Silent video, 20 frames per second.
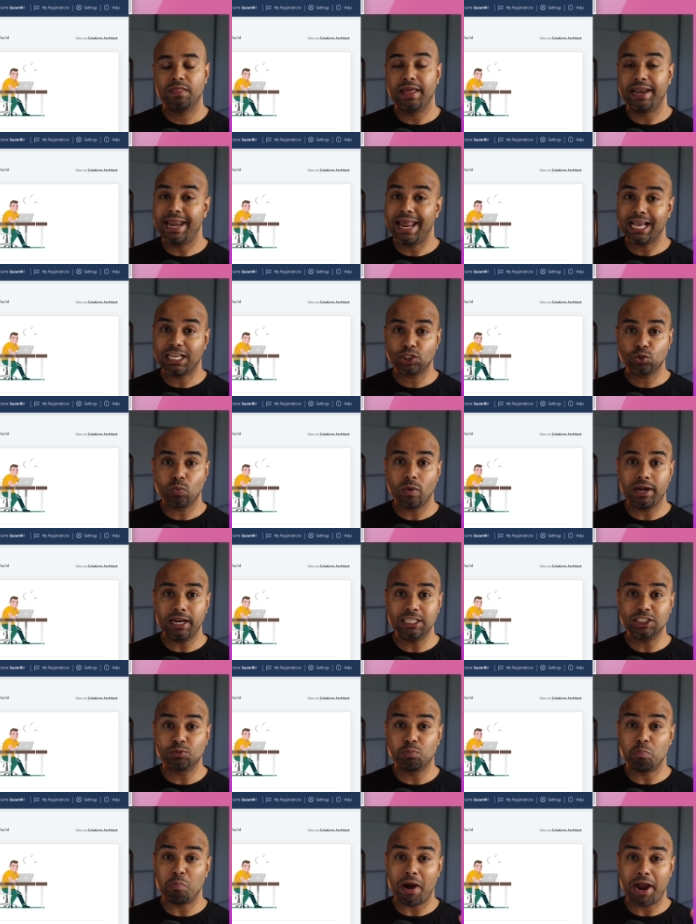The next one
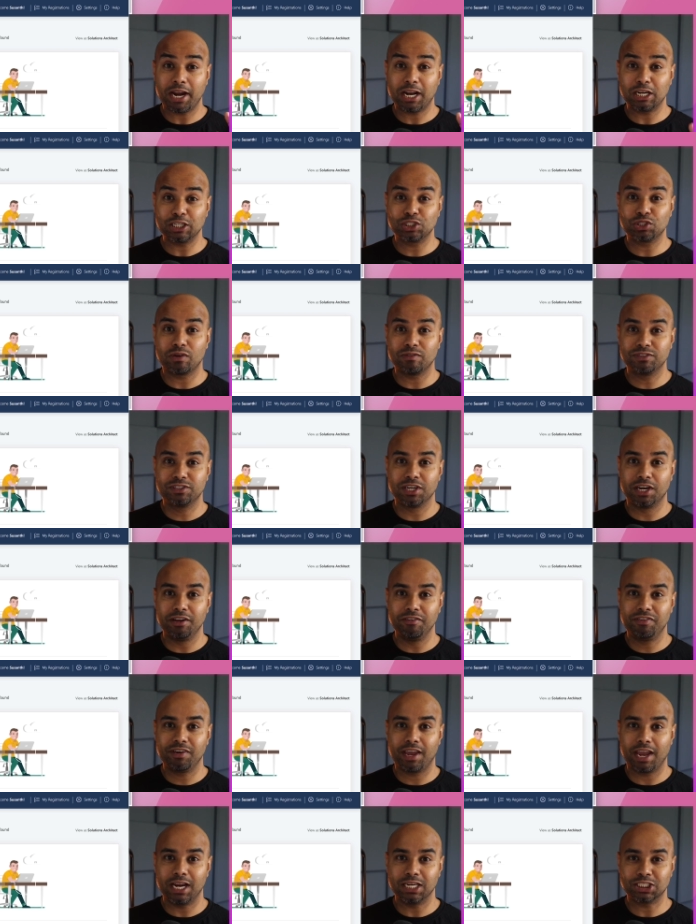is Microsoft
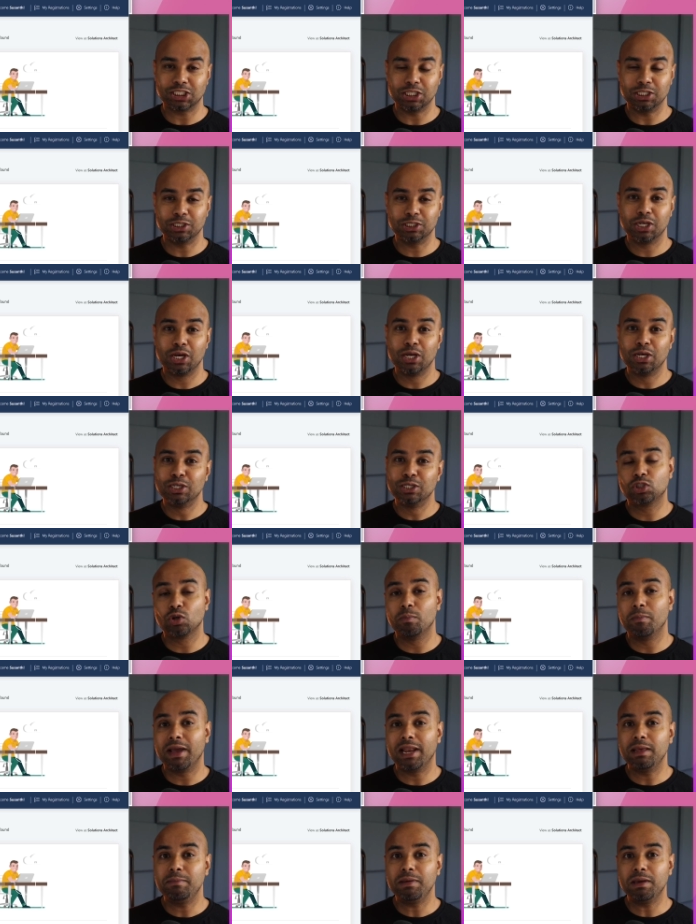certification. So
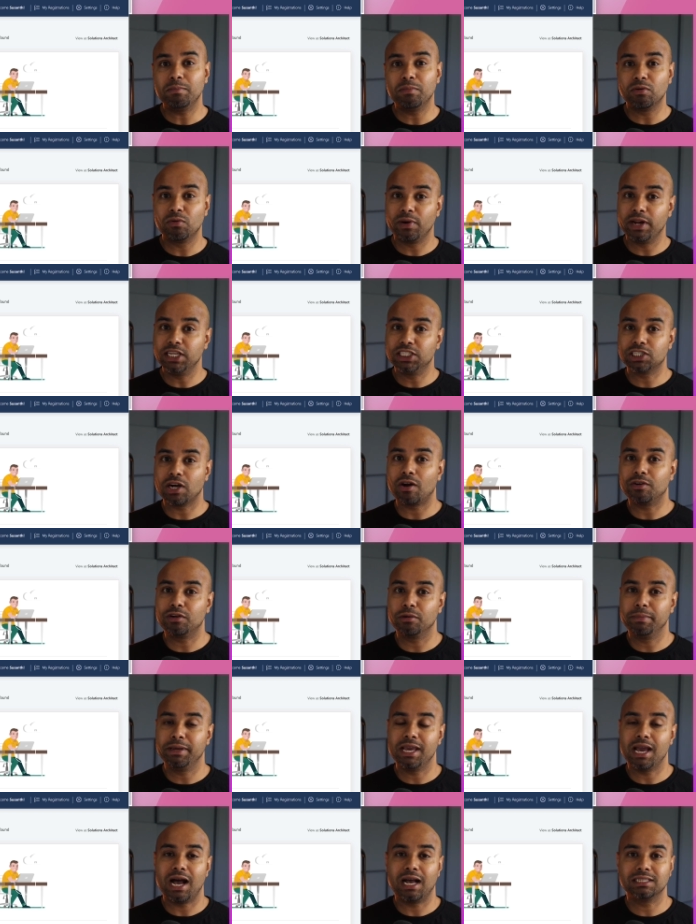many people reach out
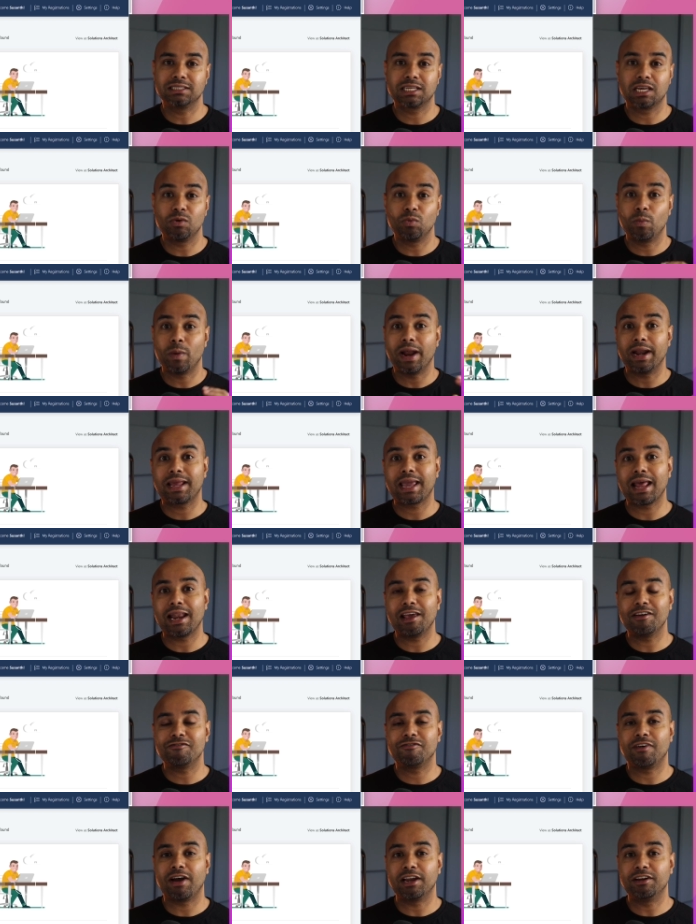to me asking where can
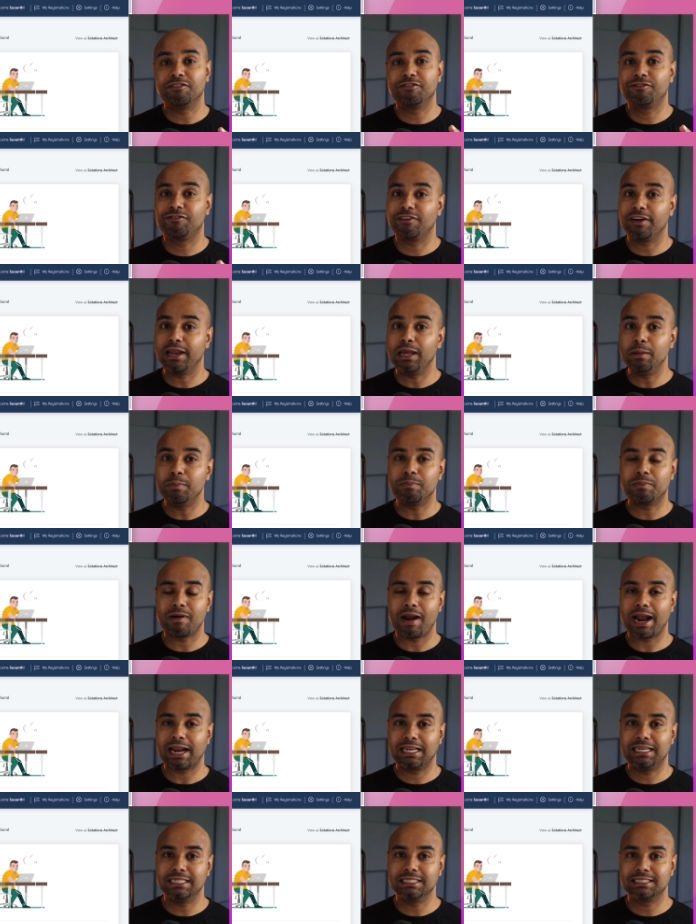I find free
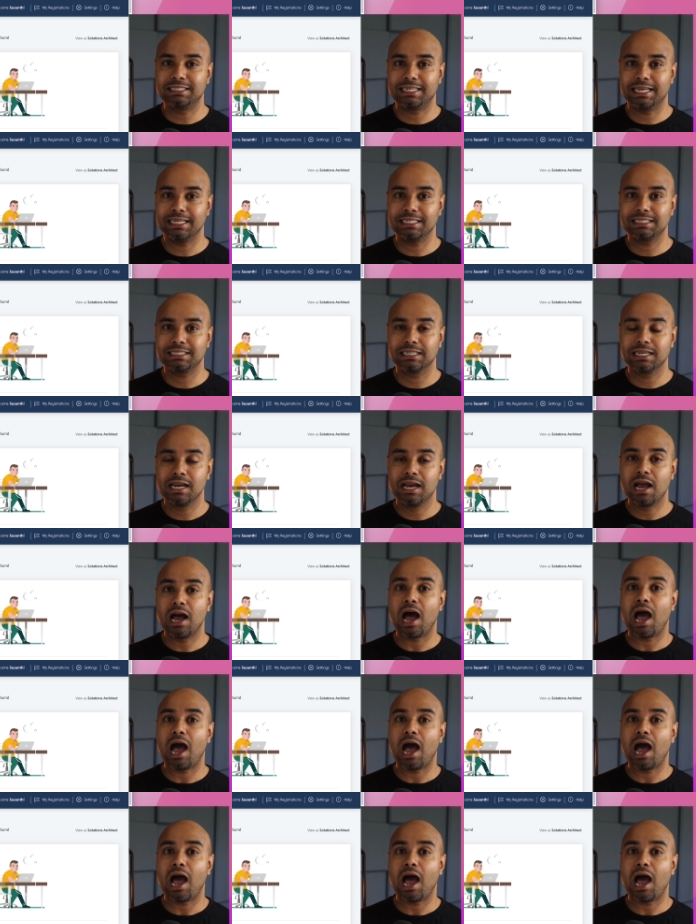practice test?